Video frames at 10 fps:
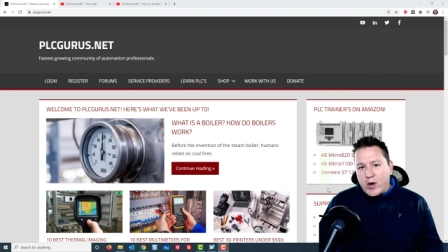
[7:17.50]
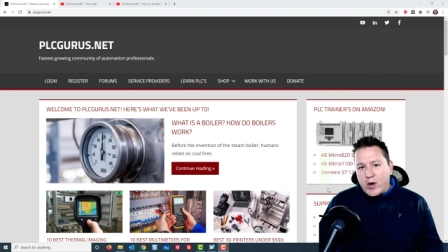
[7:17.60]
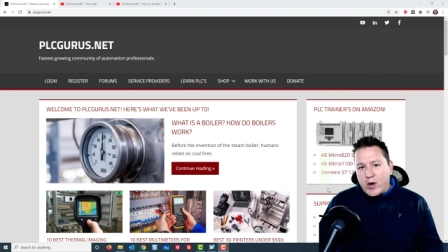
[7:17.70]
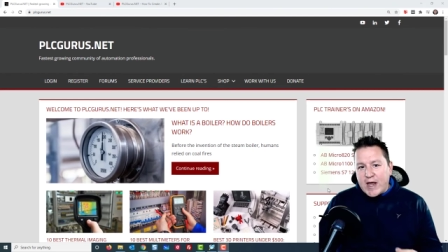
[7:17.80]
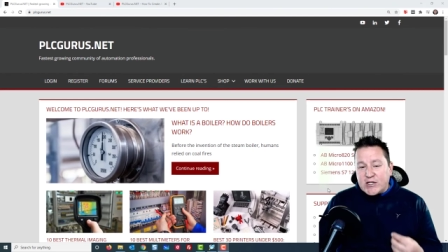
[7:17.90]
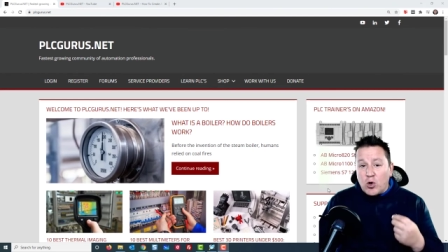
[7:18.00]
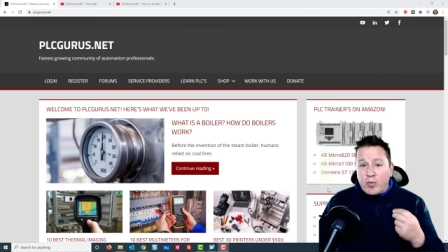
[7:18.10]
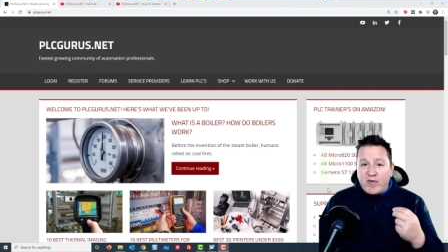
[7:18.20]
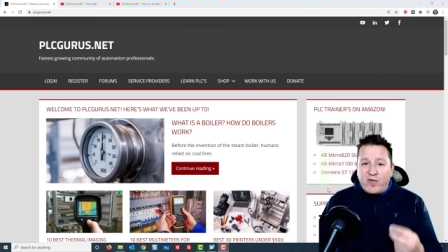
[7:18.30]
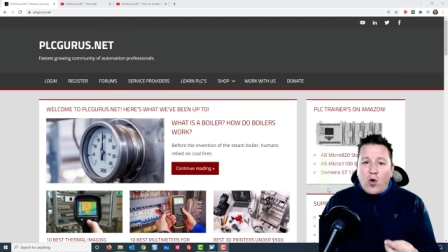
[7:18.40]
Okay, so
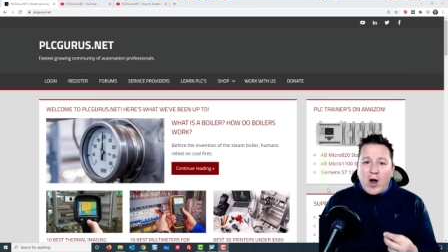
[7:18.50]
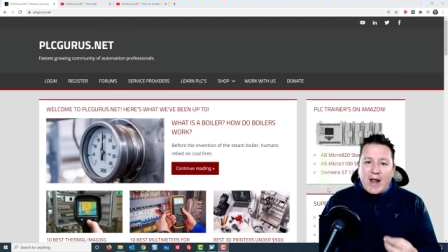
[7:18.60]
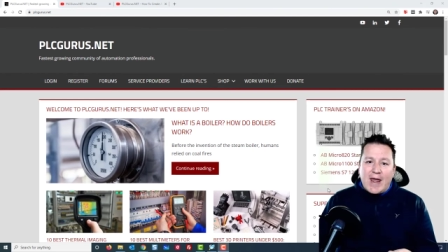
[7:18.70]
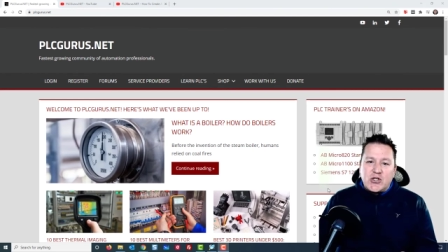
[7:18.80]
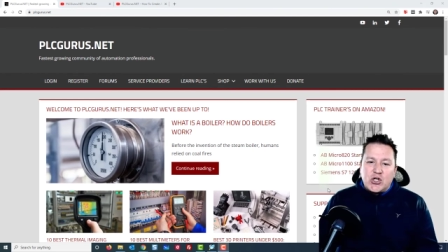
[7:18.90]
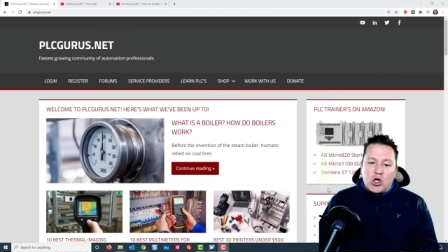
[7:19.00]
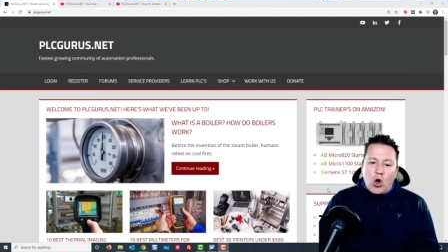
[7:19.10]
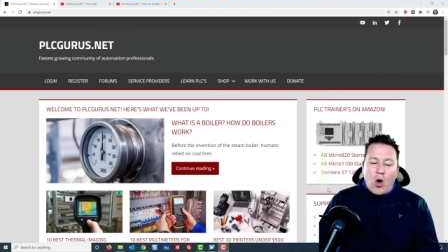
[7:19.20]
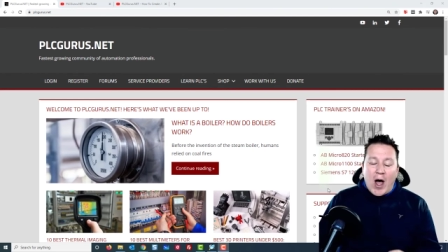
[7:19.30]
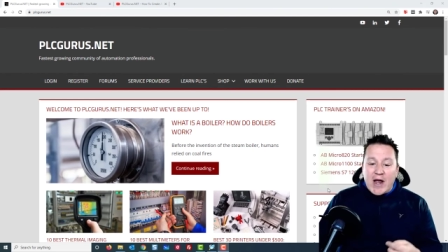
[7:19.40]
before I let you
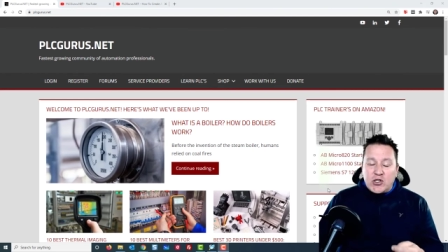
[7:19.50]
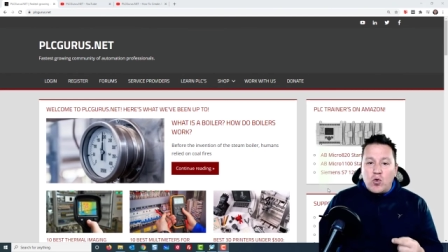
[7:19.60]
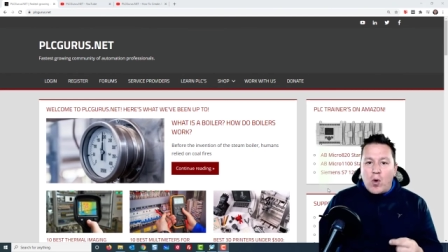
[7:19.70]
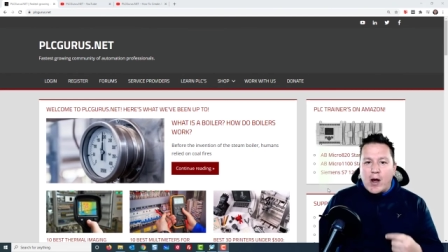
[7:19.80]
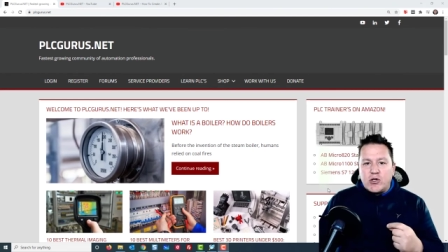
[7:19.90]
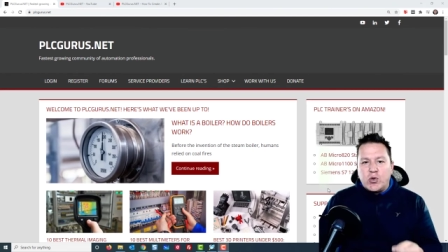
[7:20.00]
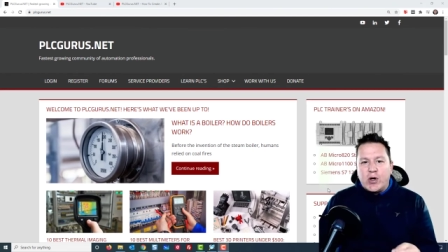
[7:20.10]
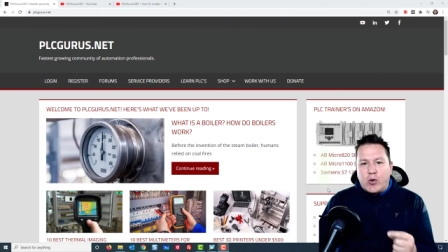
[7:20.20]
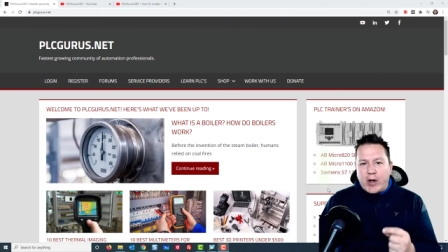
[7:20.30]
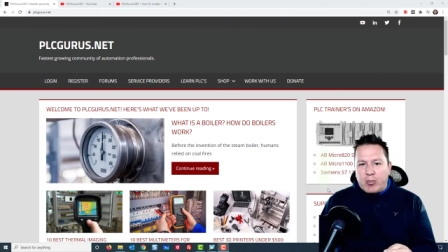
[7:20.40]
go, I do want to do a
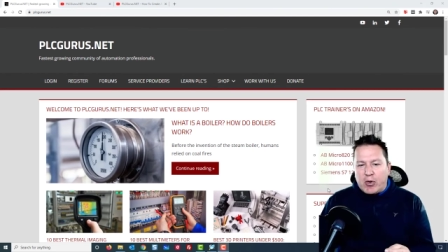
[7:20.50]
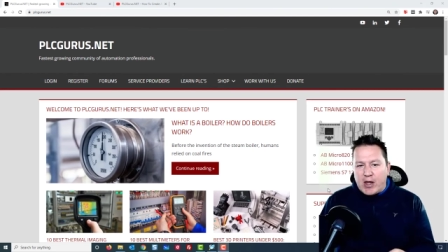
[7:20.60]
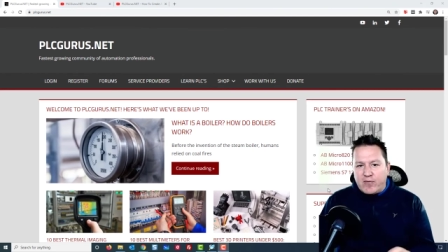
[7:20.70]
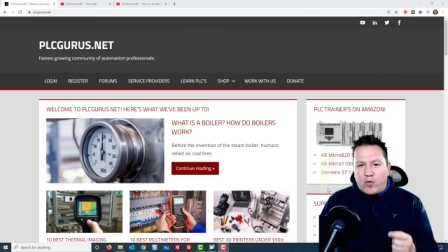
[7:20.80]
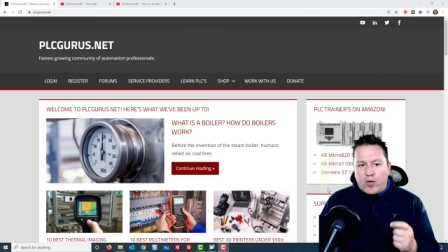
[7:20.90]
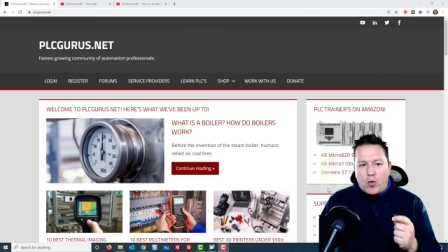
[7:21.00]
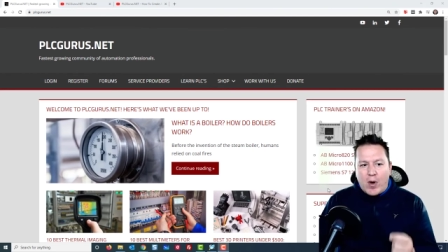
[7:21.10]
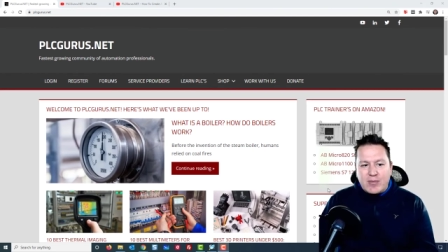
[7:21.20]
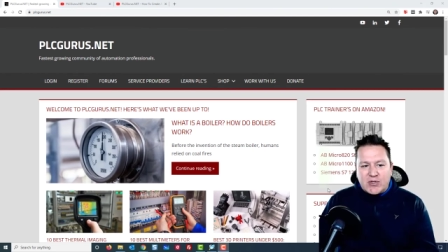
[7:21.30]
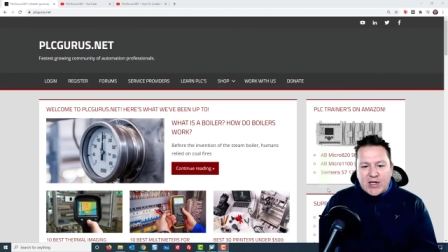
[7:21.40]
quick plug for the
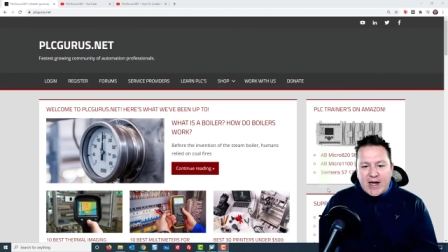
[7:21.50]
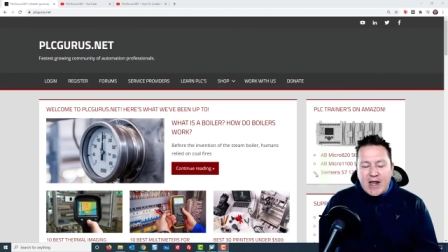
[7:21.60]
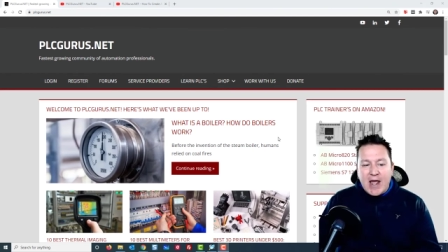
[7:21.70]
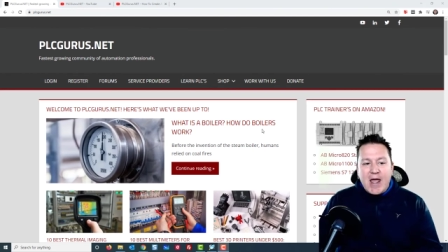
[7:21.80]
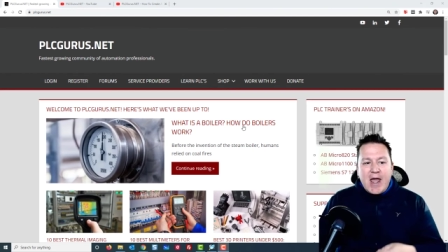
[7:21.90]
website.